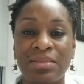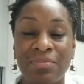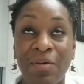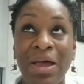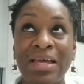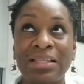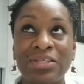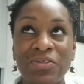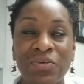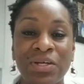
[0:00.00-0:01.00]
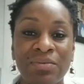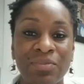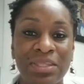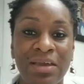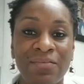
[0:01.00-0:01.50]
while it's growing
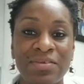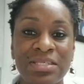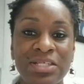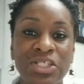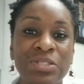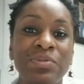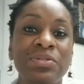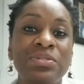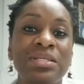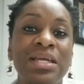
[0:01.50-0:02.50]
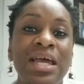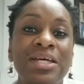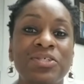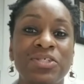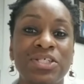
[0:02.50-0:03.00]
with FSH, it's producing
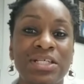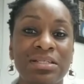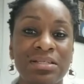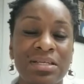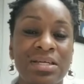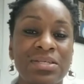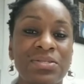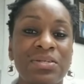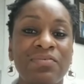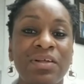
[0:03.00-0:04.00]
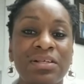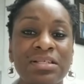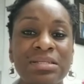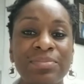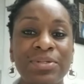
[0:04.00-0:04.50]
estrogen. So the
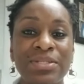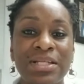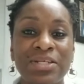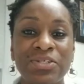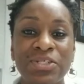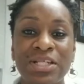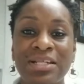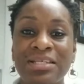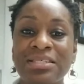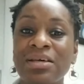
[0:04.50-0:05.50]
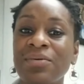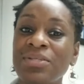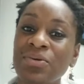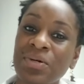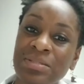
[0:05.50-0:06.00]
follicles are producing estrogen. This is how
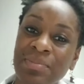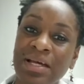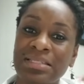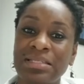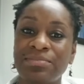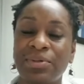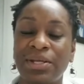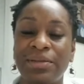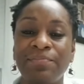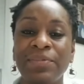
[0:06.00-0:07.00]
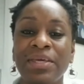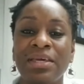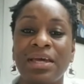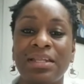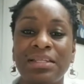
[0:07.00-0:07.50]
it talks back to the brain,
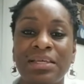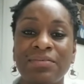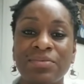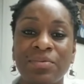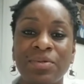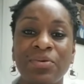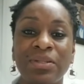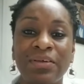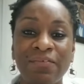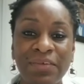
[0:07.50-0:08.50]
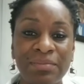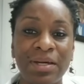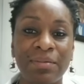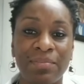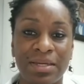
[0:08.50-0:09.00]
and it gives what we call a
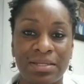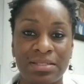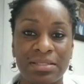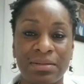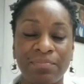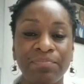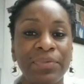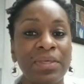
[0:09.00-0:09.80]
feedback mechanism.